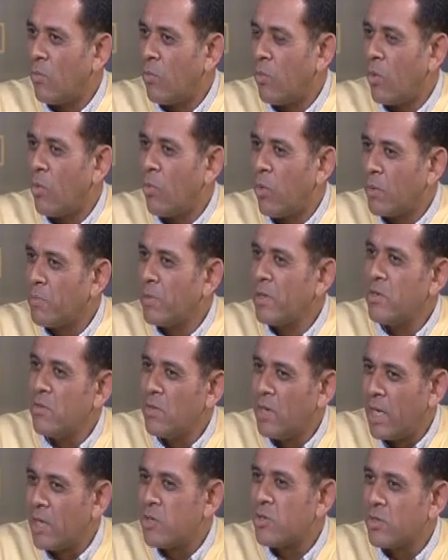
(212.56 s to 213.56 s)
What made you
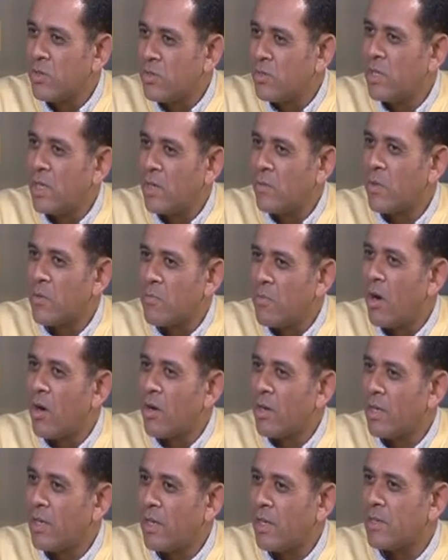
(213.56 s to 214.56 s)
latch on to network
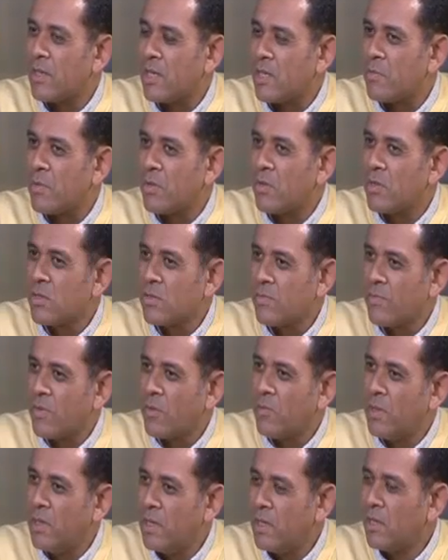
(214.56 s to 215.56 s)
marketing as such? Because from
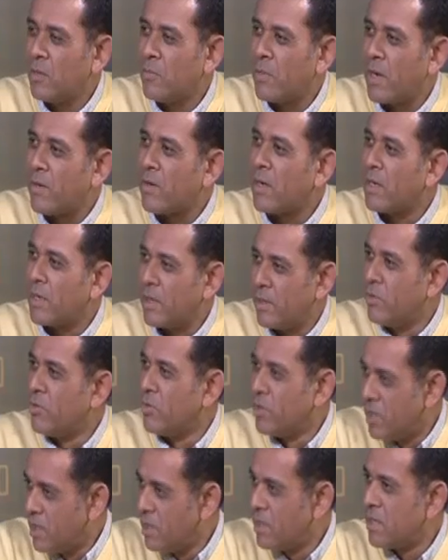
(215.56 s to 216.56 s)
a legal background, and you
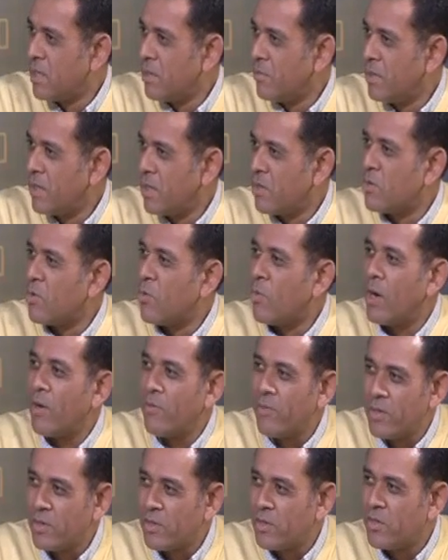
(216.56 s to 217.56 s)
did tell me that your wife
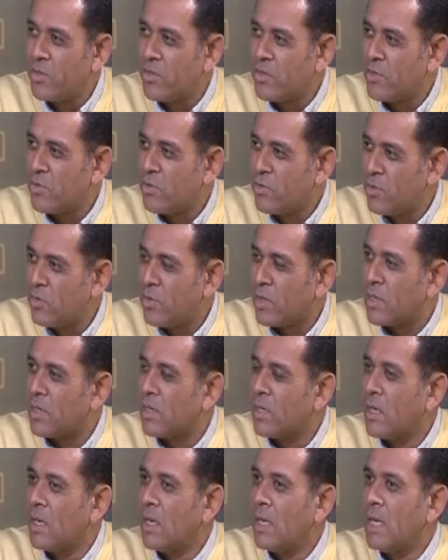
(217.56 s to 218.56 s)
introduced you to it,
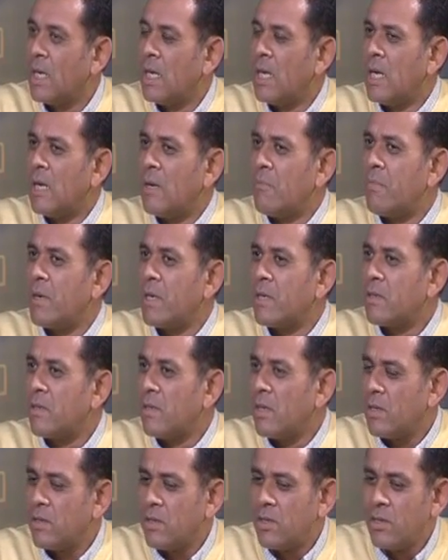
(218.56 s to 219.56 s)

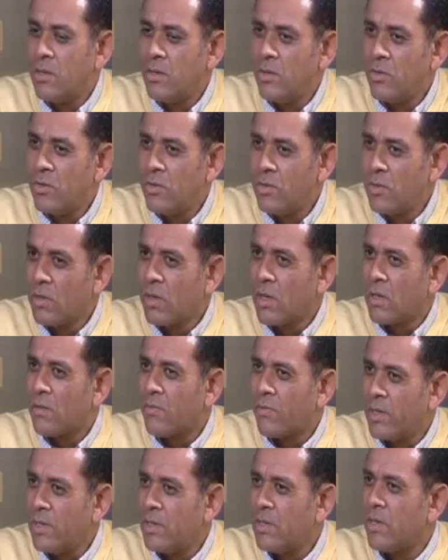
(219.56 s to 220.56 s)
but did you do a lot of
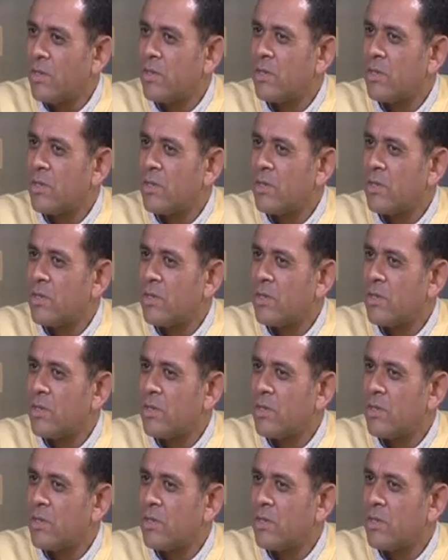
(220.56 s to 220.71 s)
research